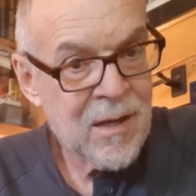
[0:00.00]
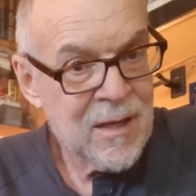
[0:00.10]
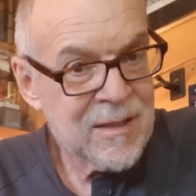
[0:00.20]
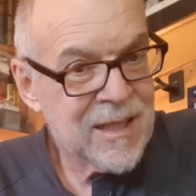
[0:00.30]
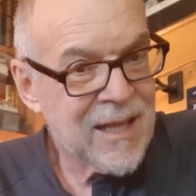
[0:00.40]

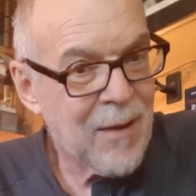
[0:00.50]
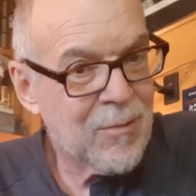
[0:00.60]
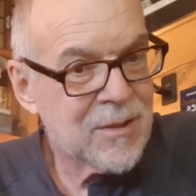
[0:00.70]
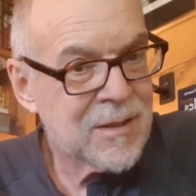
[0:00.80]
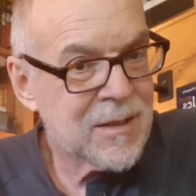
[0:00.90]
See, that
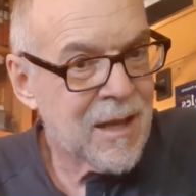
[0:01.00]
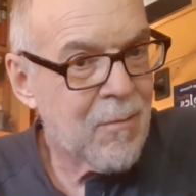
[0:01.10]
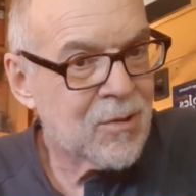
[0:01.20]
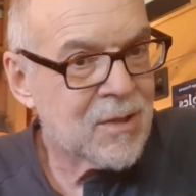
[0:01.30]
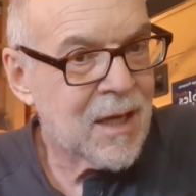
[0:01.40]

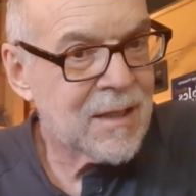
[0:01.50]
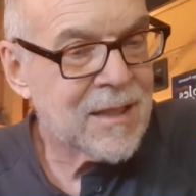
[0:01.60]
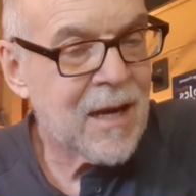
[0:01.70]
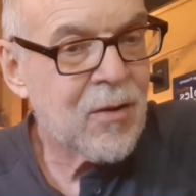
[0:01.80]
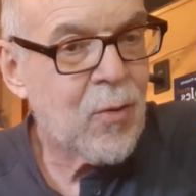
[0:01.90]
one's not
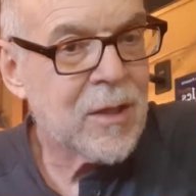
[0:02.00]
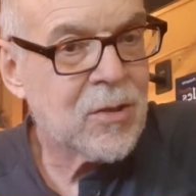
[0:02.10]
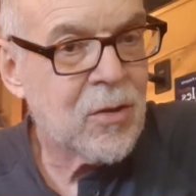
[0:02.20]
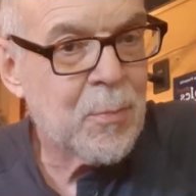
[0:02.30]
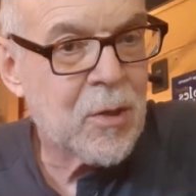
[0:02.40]
sounding quite so
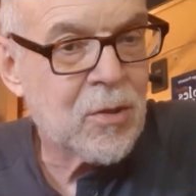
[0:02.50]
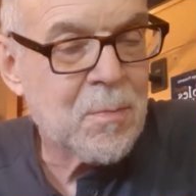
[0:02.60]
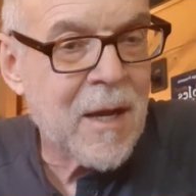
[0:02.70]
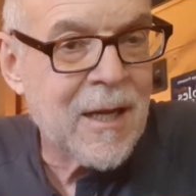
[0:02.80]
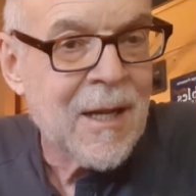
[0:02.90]
good because
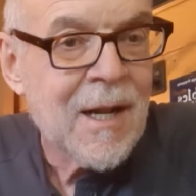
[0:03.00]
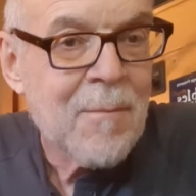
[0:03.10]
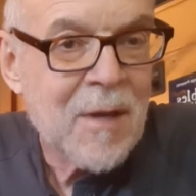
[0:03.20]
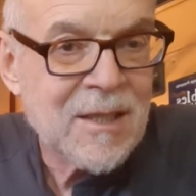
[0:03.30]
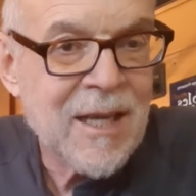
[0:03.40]
my
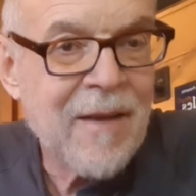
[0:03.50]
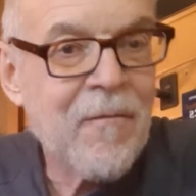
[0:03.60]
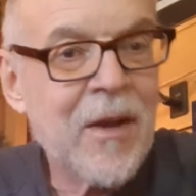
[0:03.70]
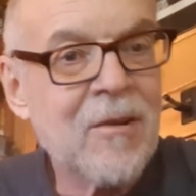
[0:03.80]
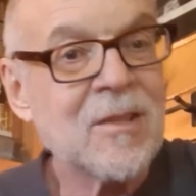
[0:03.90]
second
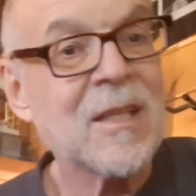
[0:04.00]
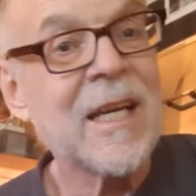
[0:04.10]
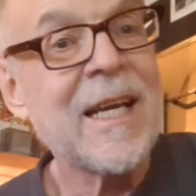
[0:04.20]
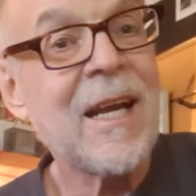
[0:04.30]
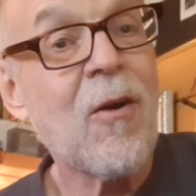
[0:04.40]
finger is
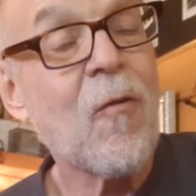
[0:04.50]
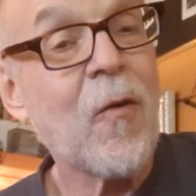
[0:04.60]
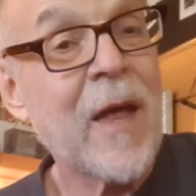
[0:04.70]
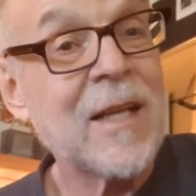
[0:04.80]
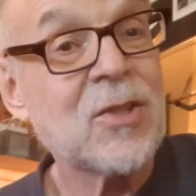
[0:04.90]
leaning over
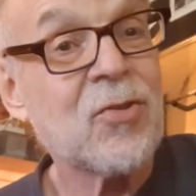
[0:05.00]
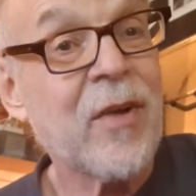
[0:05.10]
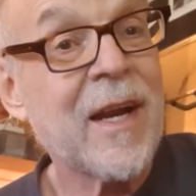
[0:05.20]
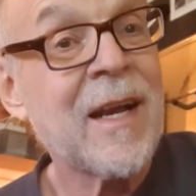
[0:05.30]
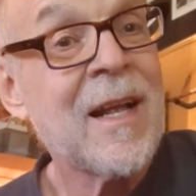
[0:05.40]
that
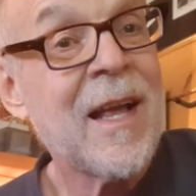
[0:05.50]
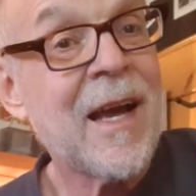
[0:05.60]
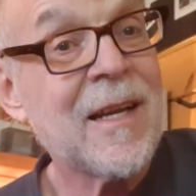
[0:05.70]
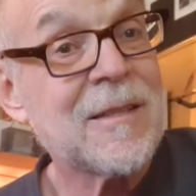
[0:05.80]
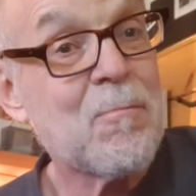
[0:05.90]
string
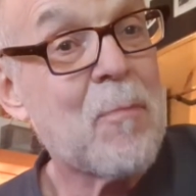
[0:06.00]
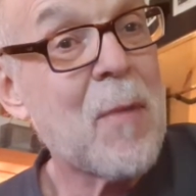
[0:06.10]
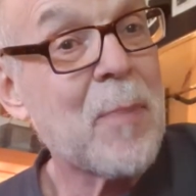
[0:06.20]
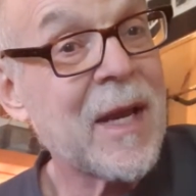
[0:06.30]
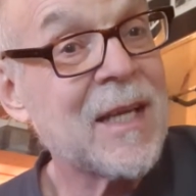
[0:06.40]
and it's
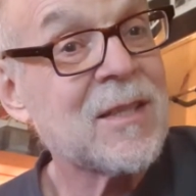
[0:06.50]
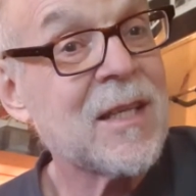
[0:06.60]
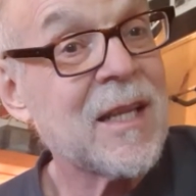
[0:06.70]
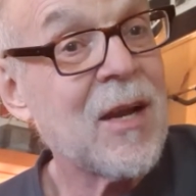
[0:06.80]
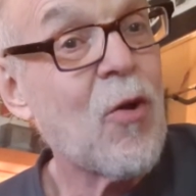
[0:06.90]
bumping into
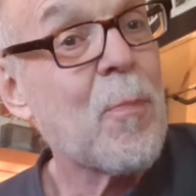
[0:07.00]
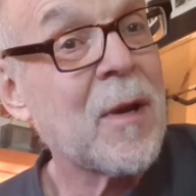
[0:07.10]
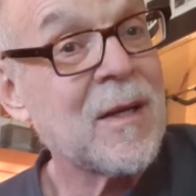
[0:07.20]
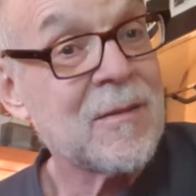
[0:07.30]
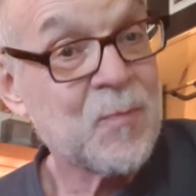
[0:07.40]
the
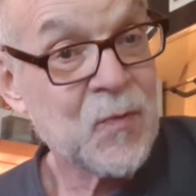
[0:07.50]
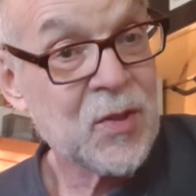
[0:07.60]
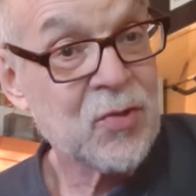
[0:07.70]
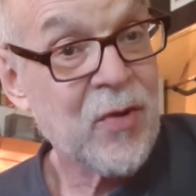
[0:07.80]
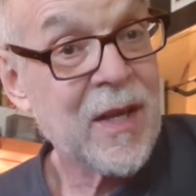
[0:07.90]
open
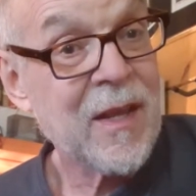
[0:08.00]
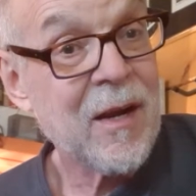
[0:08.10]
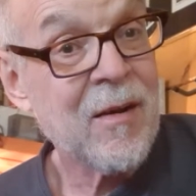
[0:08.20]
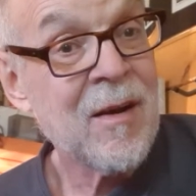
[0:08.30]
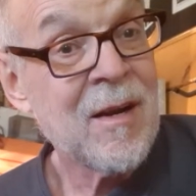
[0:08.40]
string
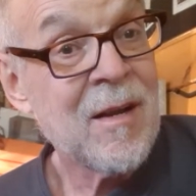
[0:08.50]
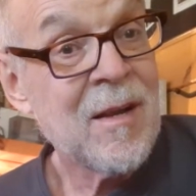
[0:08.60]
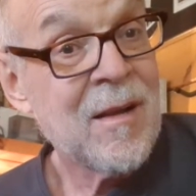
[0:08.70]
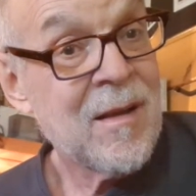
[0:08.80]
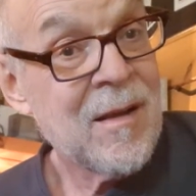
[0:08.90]
there.
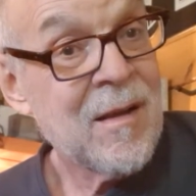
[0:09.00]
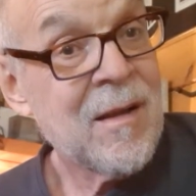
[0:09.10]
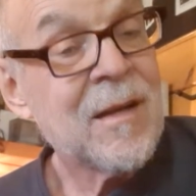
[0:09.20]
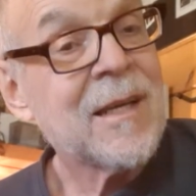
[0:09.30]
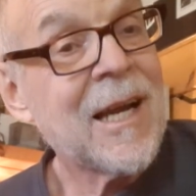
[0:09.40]

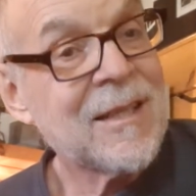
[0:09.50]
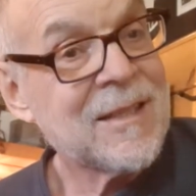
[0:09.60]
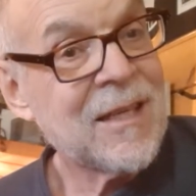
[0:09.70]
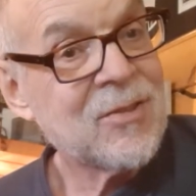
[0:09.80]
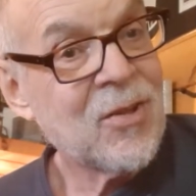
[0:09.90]
Now it
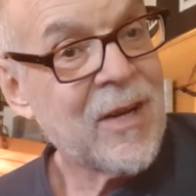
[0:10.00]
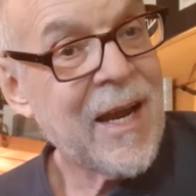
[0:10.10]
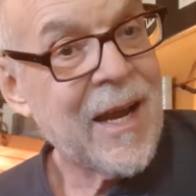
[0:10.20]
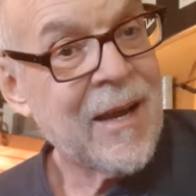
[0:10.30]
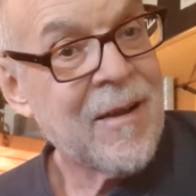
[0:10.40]
sounds
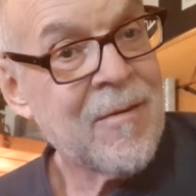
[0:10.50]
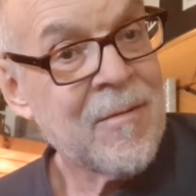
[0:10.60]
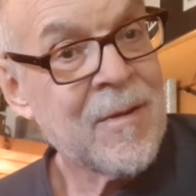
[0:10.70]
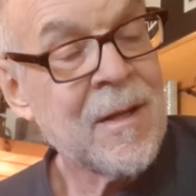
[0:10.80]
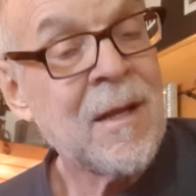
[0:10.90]
okay.
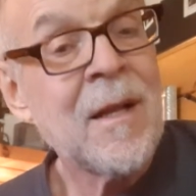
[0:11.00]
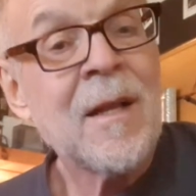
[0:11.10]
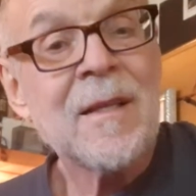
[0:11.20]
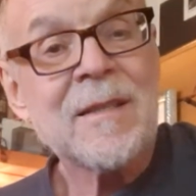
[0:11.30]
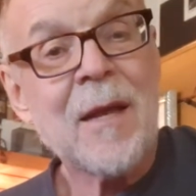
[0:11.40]

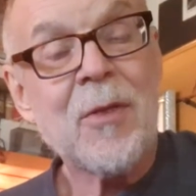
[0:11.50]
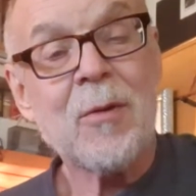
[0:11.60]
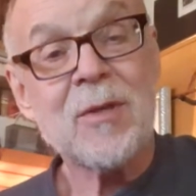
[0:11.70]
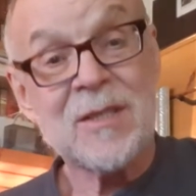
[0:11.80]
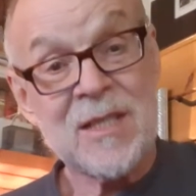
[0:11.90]
Same thing
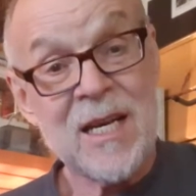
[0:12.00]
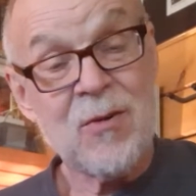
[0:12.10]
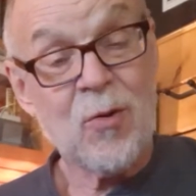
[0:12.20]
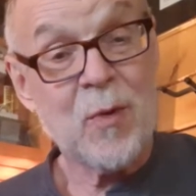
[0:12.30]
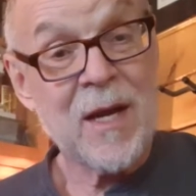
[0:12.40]
with the C
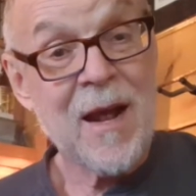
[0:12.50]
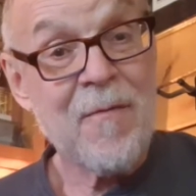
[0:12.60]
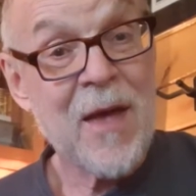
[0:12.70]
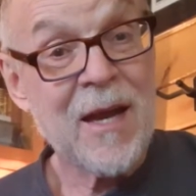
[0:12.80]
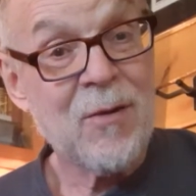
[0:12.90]
chord. When you have
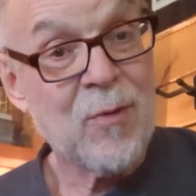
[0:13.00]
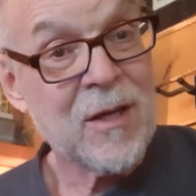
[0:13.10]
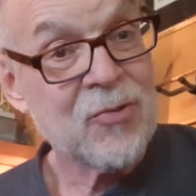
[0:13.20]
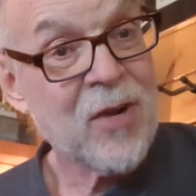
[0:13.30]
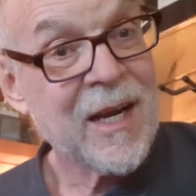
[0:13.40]
that, you want
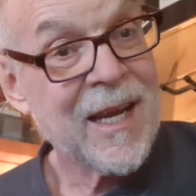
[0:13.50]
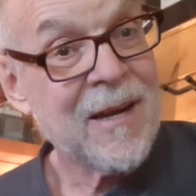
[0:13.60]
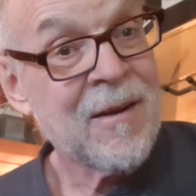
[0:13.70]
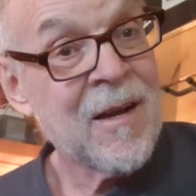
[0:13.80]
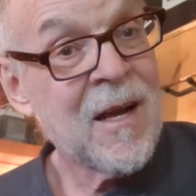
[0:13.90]
to try and get
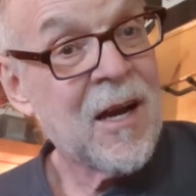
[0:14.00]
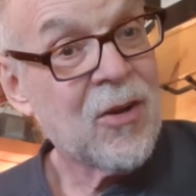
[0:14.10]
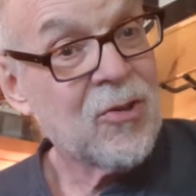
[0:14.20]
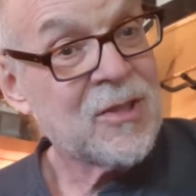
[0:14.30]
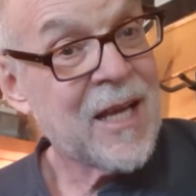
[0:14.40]
a
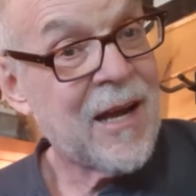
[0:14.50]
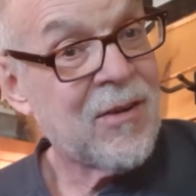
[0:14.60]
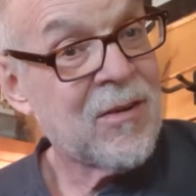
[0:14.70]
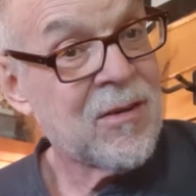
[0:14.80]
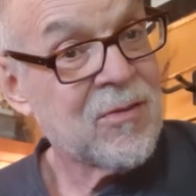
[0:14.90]
good
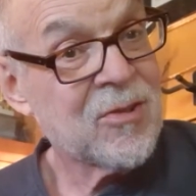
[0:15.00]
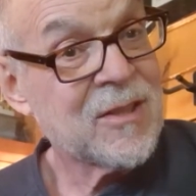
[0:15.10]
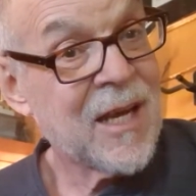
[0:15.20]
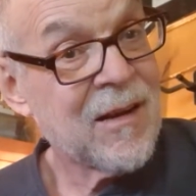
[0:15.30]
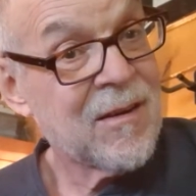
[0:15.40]
sound. Good
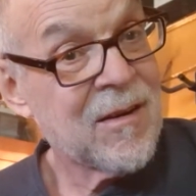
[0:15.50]
sound.